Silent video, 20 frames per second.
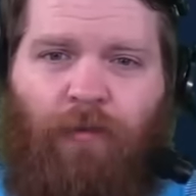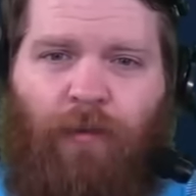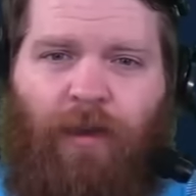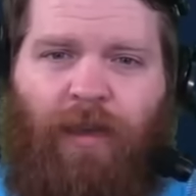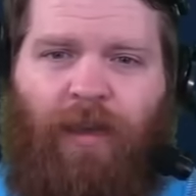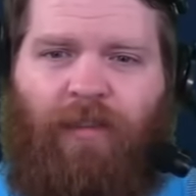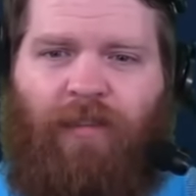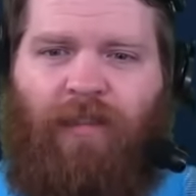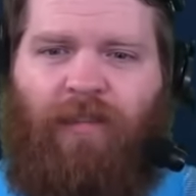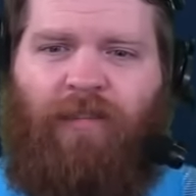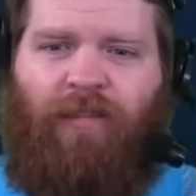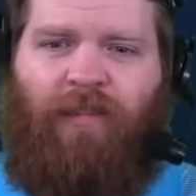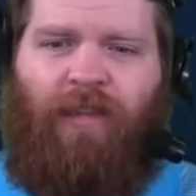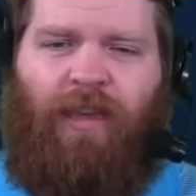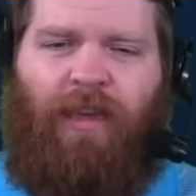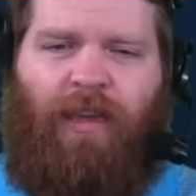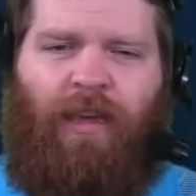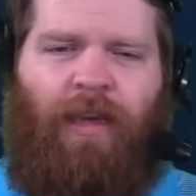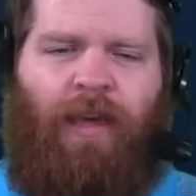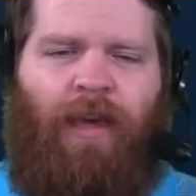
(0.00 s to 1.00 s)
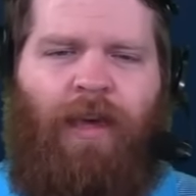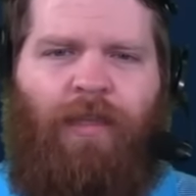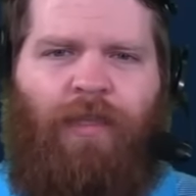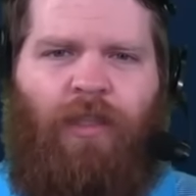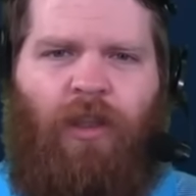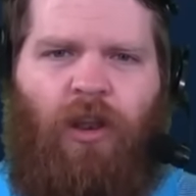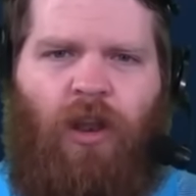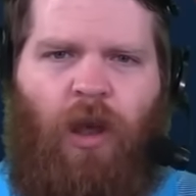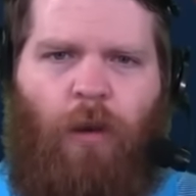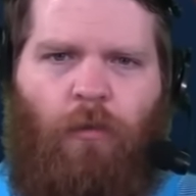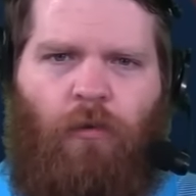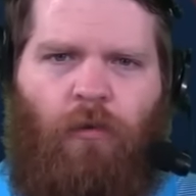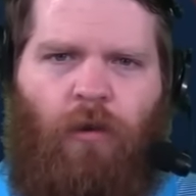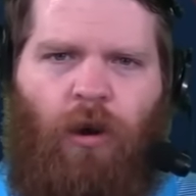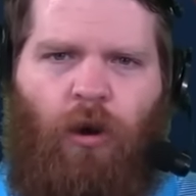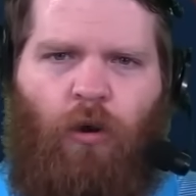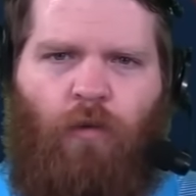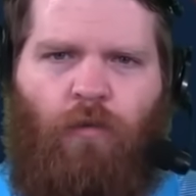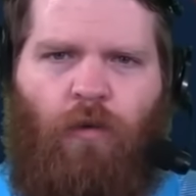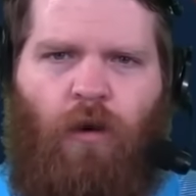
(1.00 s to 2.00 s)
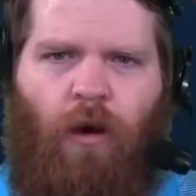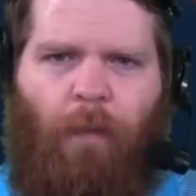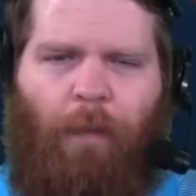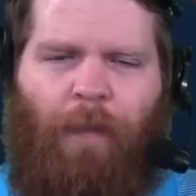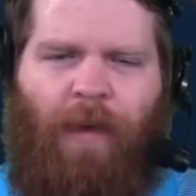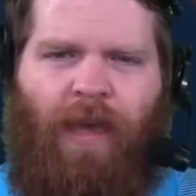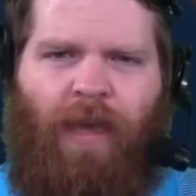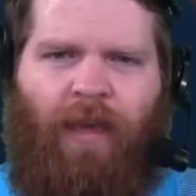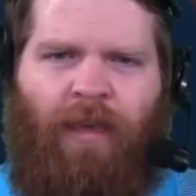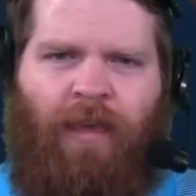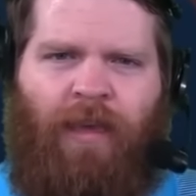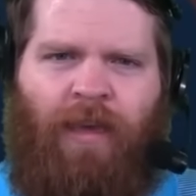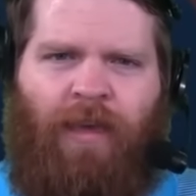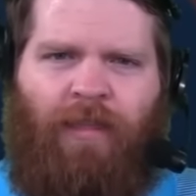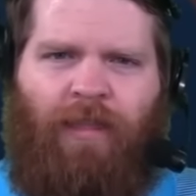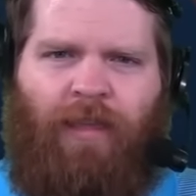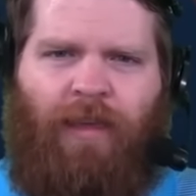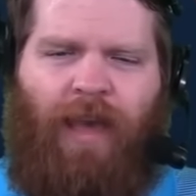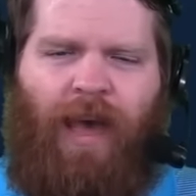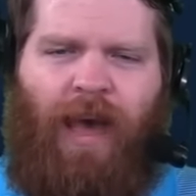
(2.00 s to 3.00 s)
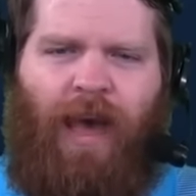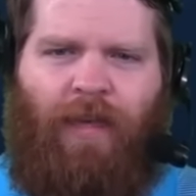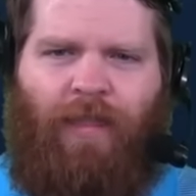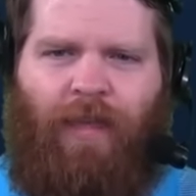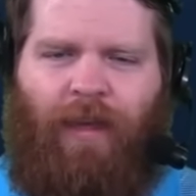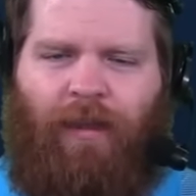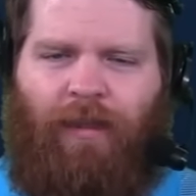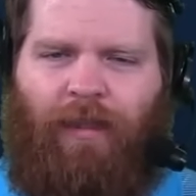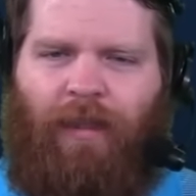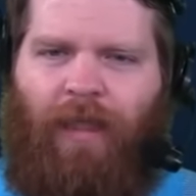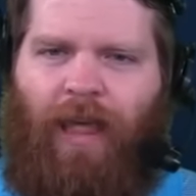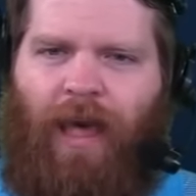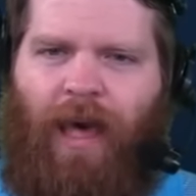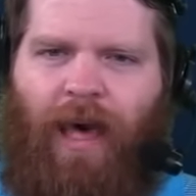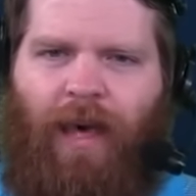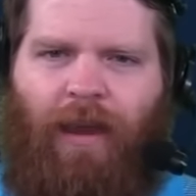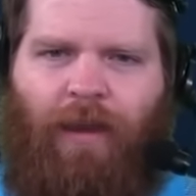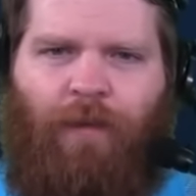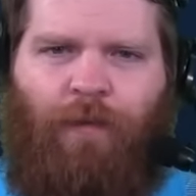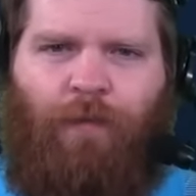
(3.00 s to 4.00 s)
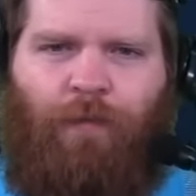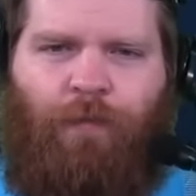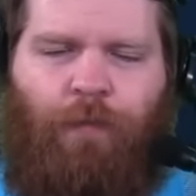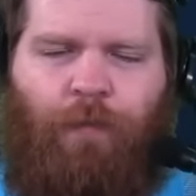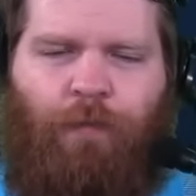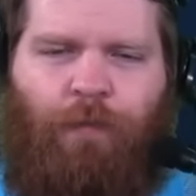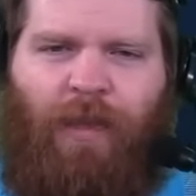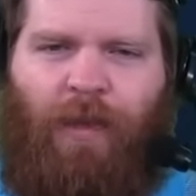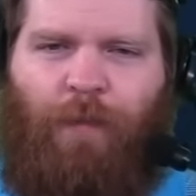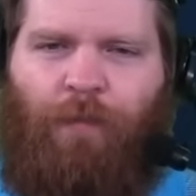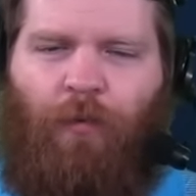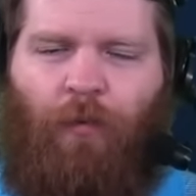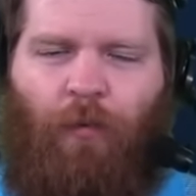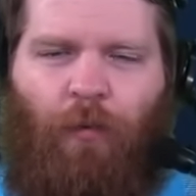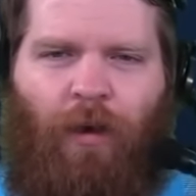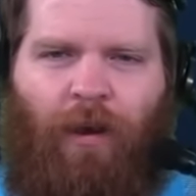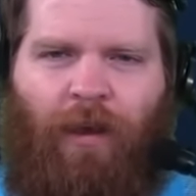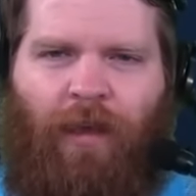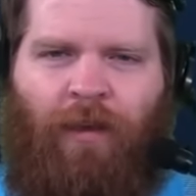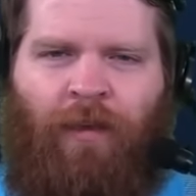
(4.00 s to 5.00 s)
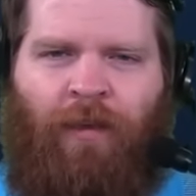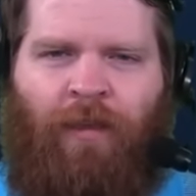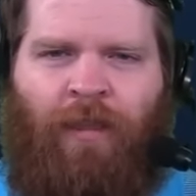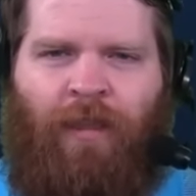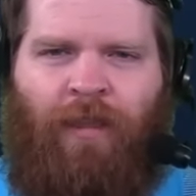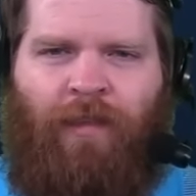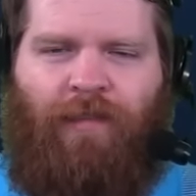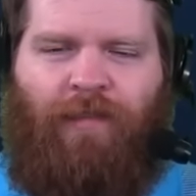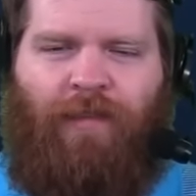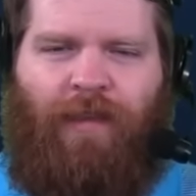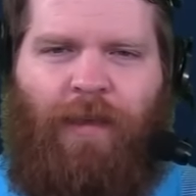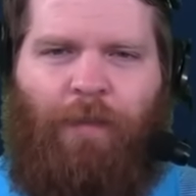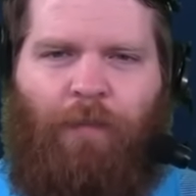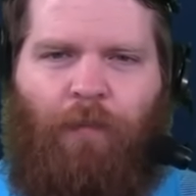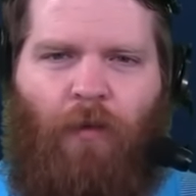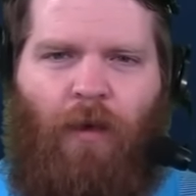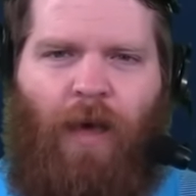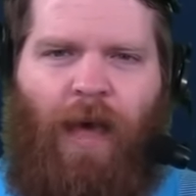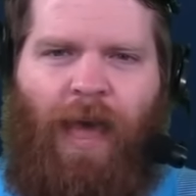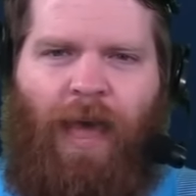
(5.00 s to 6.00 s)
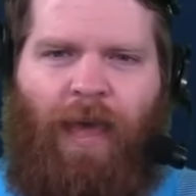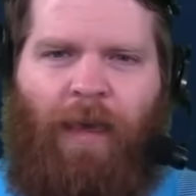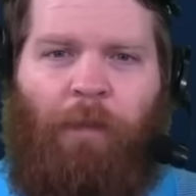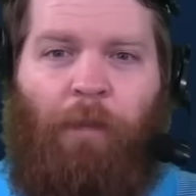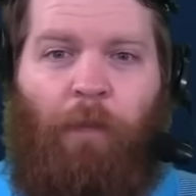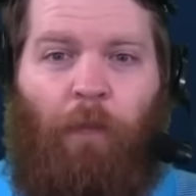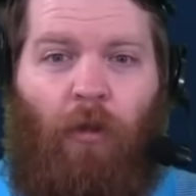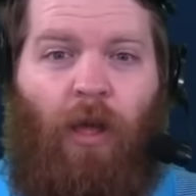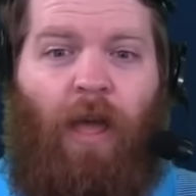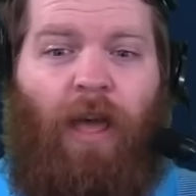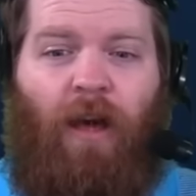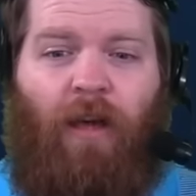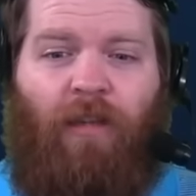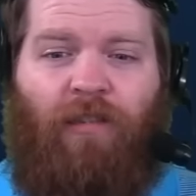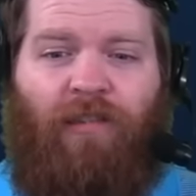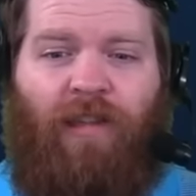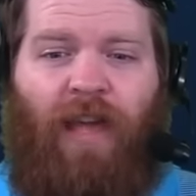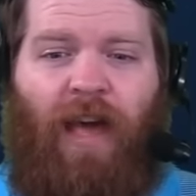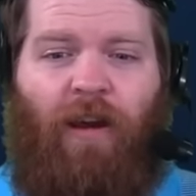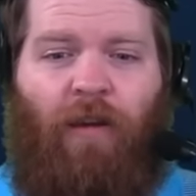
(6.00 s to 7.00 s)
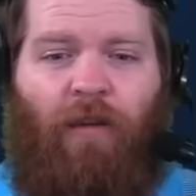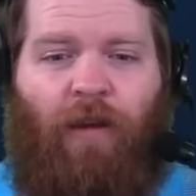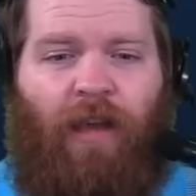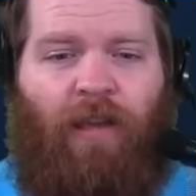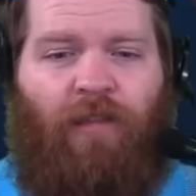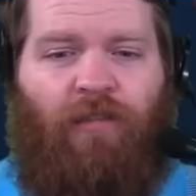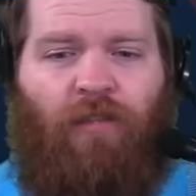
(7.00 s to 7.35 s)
We get to see the number one overall pick, the guy that a lot of people want to see play on Saturday.